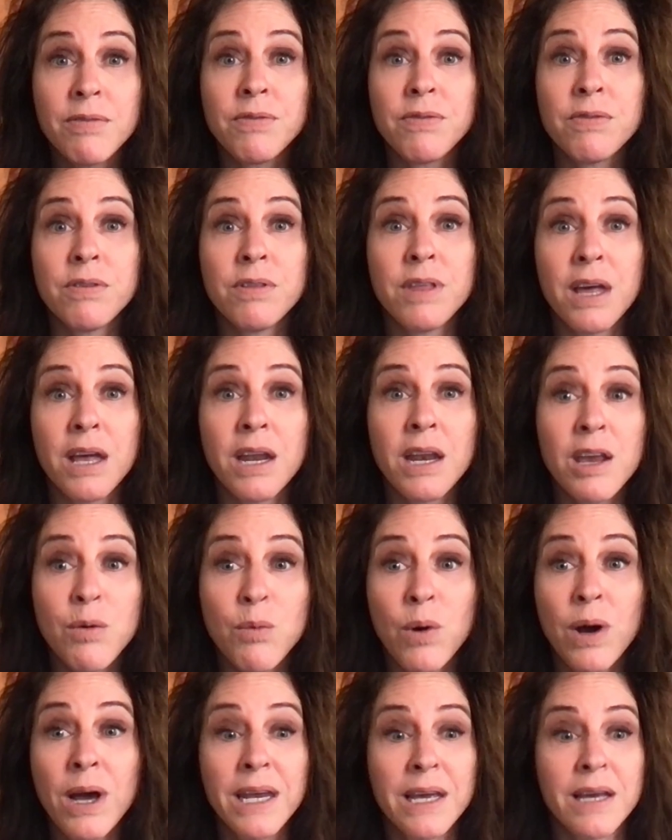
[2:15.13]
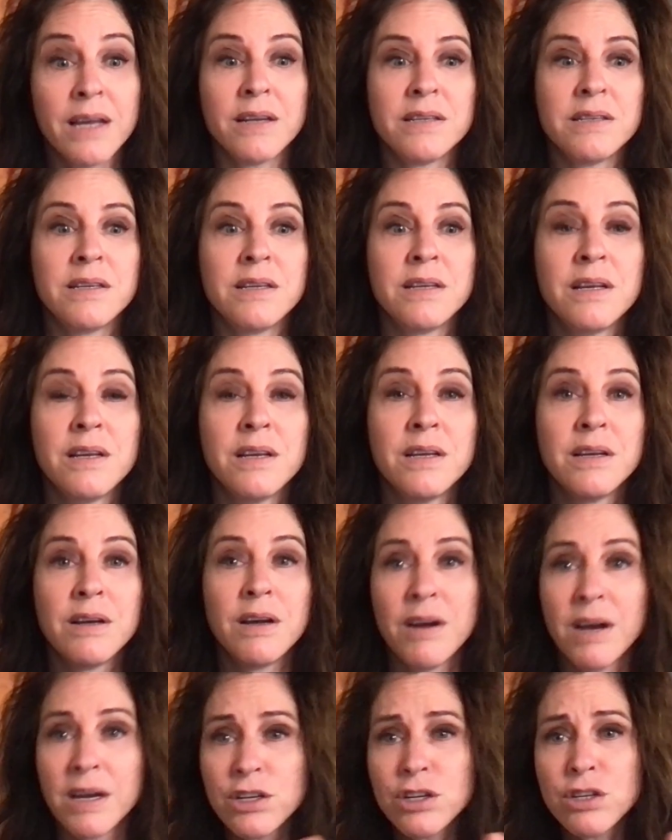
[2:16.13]
that he wanted.
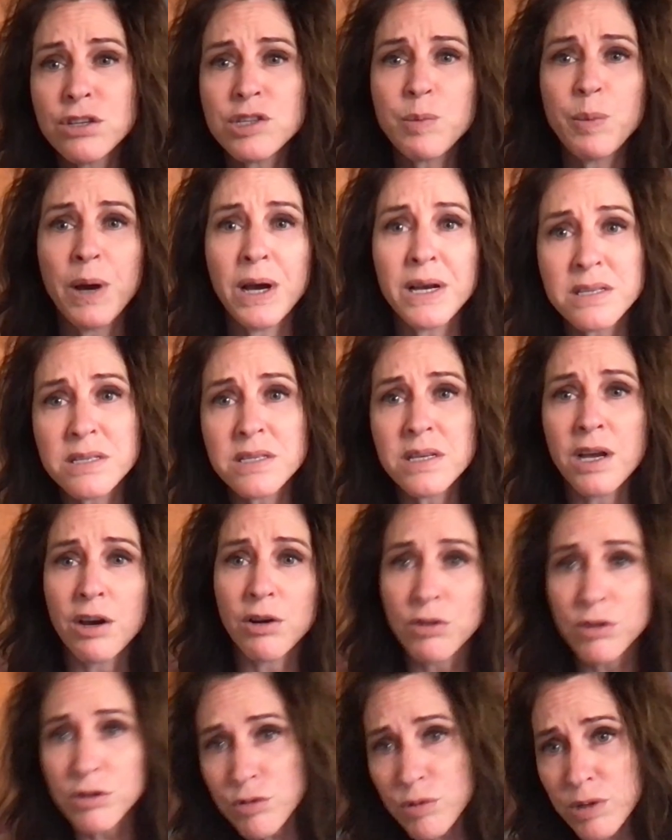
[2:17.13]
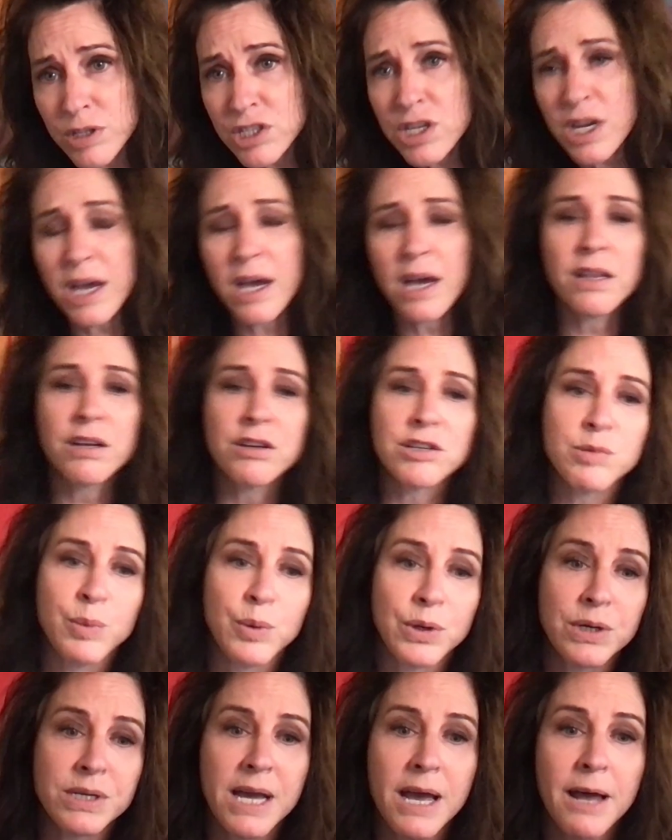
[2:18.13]
All right, no surprises there. There's a rich dad, there's a
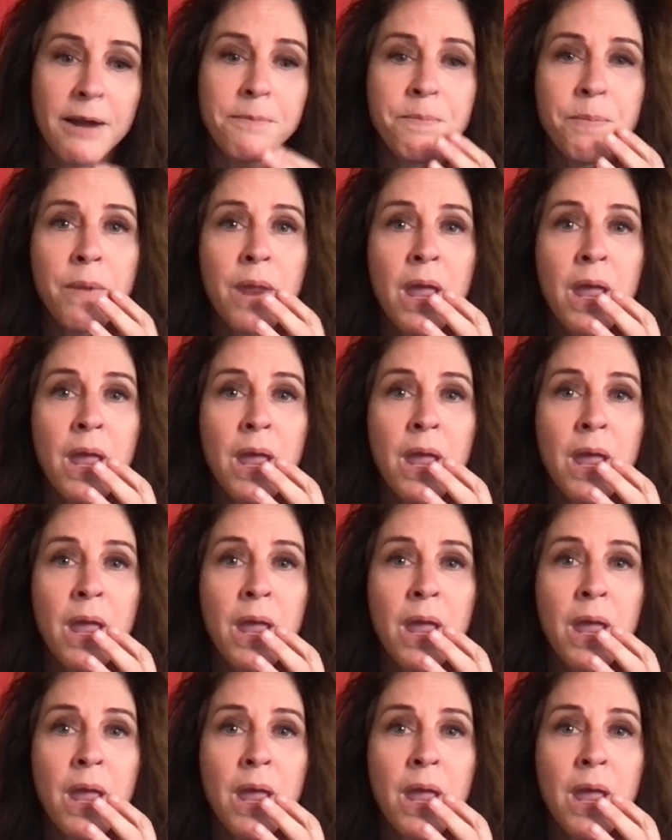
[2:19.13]
poor dad.